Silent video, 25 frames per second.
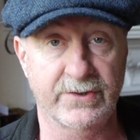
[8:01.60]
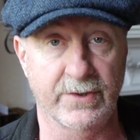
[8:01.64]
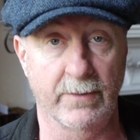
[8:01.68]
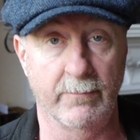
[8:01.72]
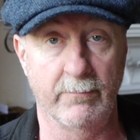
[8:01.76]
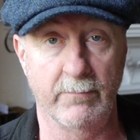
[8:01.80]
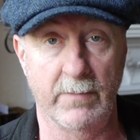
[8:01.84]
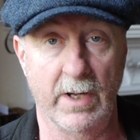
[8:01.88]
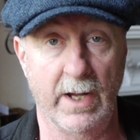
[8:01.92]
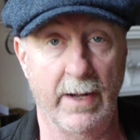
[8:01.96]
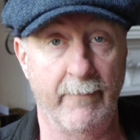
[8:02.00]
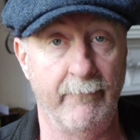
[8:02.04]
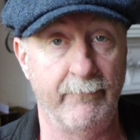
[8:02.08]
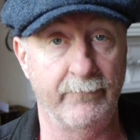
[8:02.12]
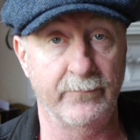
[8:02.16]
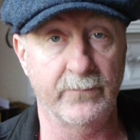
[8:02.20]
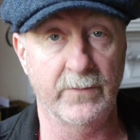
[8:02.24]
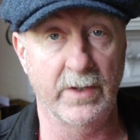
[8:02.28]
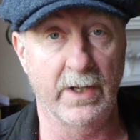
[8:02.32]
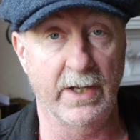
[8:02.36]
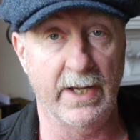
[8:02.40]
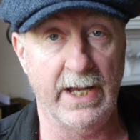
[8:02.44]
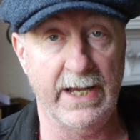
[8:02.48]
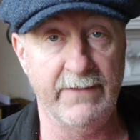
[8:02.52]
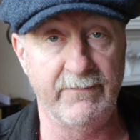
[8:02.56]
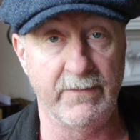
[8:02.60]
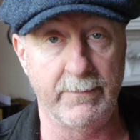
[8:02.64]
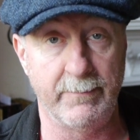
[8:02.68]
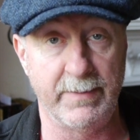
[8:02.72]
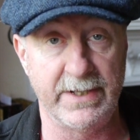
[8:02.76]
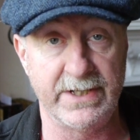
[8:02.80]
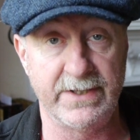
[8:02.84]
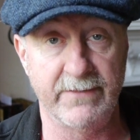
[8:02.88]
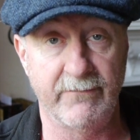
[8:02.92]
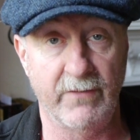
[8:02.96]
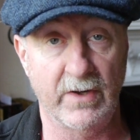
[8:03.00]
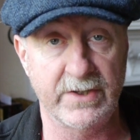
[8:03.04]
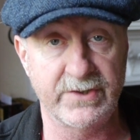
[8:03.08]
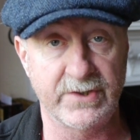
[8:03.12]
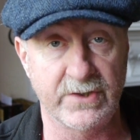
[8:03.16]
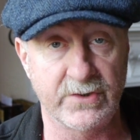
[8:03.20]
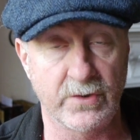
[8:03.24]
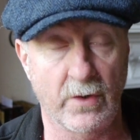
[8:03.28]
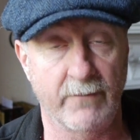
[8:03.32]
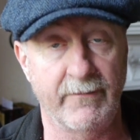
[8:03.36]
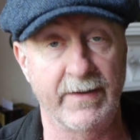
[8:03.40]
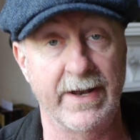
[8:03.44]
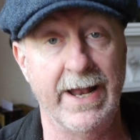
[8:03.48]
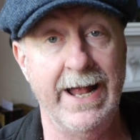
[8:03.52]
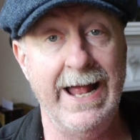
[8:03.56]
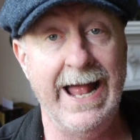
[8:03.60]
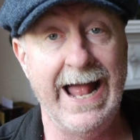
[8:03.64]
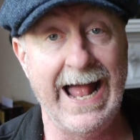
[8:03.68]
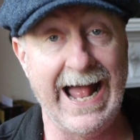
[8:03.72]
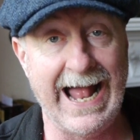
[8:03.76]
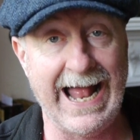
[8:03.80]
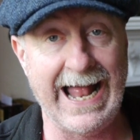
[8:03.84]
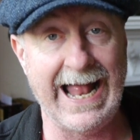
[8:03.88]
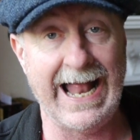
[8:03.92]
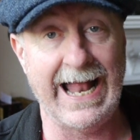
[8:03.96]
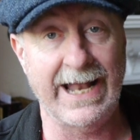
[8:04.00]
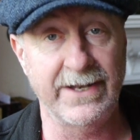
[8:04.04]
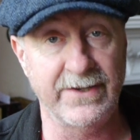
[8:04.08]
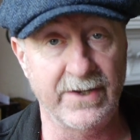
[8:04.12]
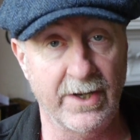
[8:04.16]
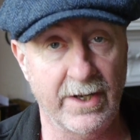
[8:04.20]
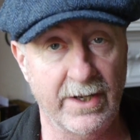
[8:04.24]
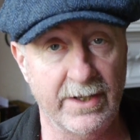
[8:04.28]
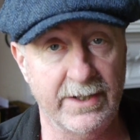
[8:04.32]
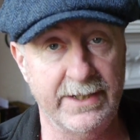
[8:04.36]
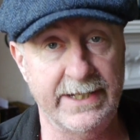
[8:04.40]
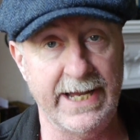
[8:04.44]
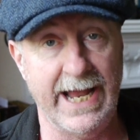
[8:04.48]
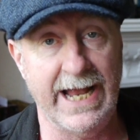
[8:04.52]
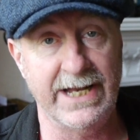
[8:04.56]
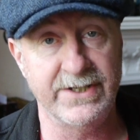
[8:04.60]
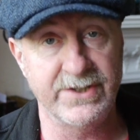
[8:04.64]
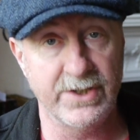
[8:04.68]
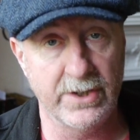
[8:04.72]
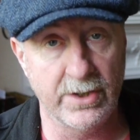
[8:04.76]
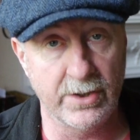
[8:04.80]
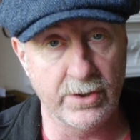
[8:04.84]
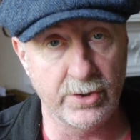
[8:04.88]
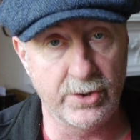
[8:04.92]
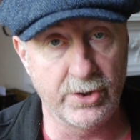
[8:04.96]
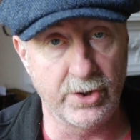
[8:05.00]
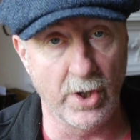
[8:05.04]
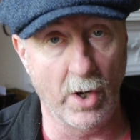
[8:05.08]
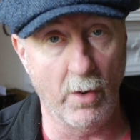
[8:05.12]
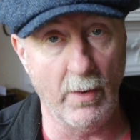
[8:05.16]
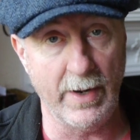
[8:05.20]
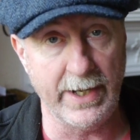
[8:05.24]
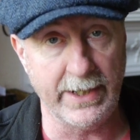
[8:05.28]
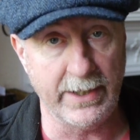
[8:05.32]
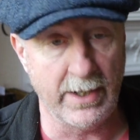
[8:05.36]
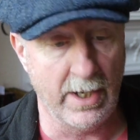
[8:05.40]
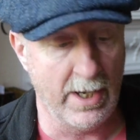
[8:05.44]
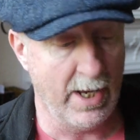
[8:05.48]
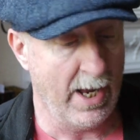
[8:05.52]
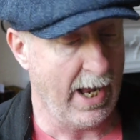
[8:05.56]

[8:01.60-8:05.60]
some AVB devices off it and get going.